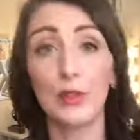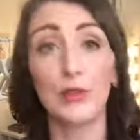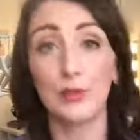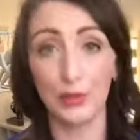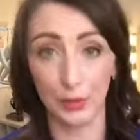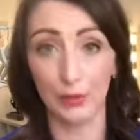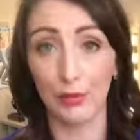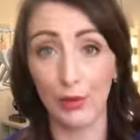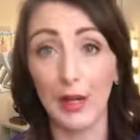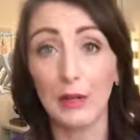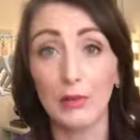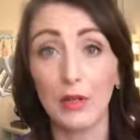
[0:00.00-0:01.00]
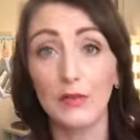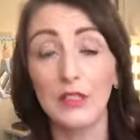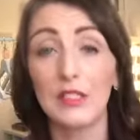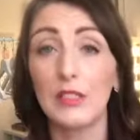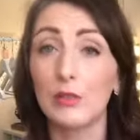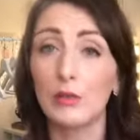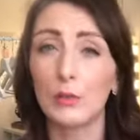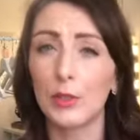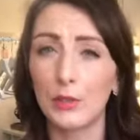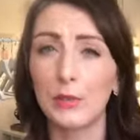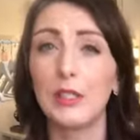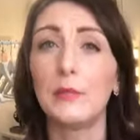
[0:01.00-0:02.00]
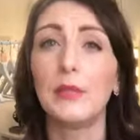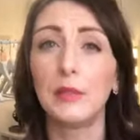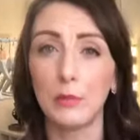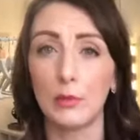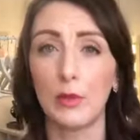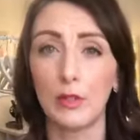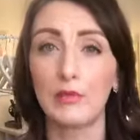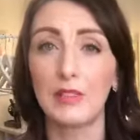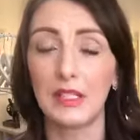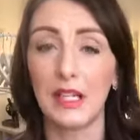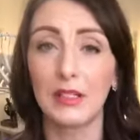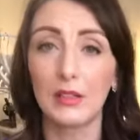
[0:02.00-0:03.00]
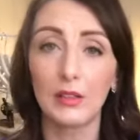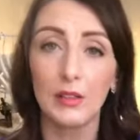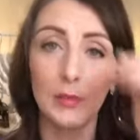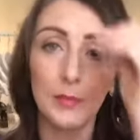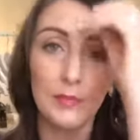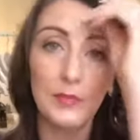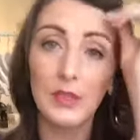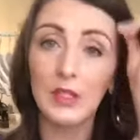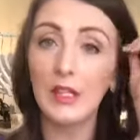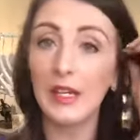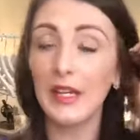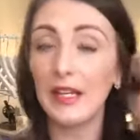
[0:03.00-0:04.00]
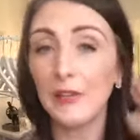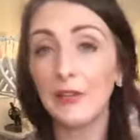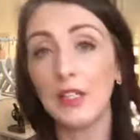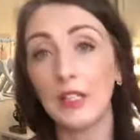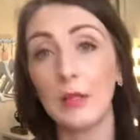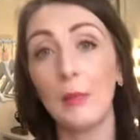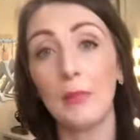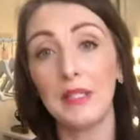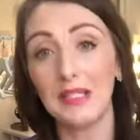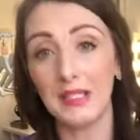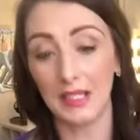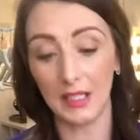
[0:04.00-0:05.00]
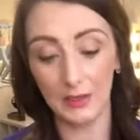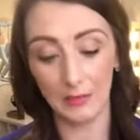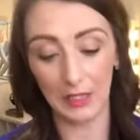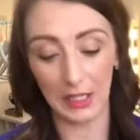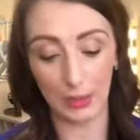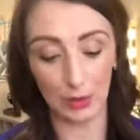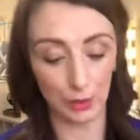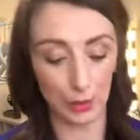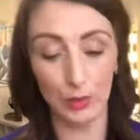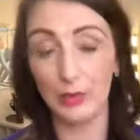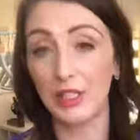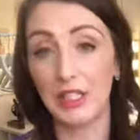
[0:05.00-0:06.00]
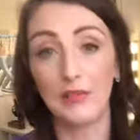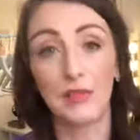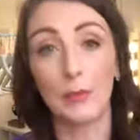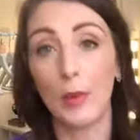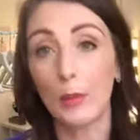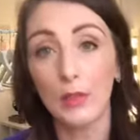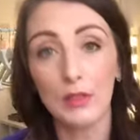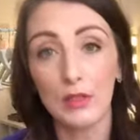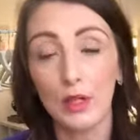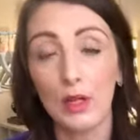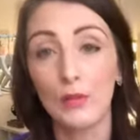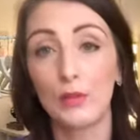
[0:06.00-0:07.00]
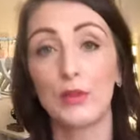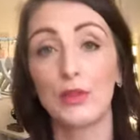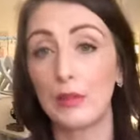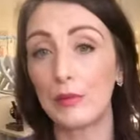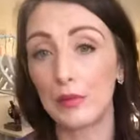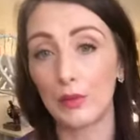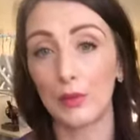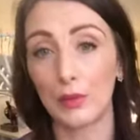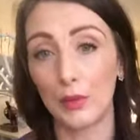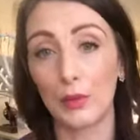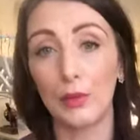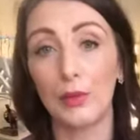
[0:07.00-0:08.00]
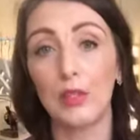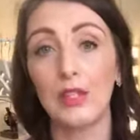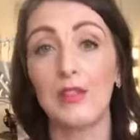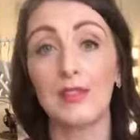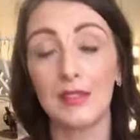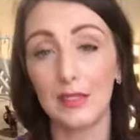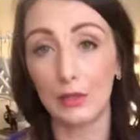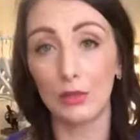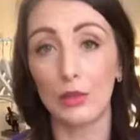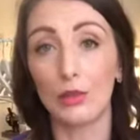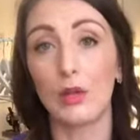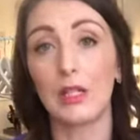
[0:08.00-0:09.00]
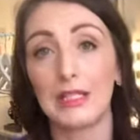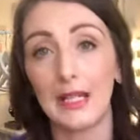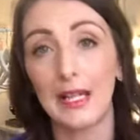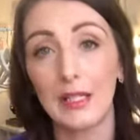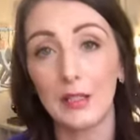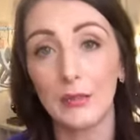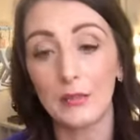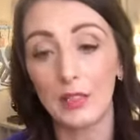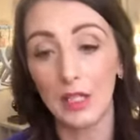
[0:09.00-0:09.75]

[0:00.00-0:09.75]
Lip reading: to throw out, obviously. Don't put them in the bin, we want to recycle them. If they can be saved, like could you shave the bubbles off, could you sew the hole and they're still good quality items,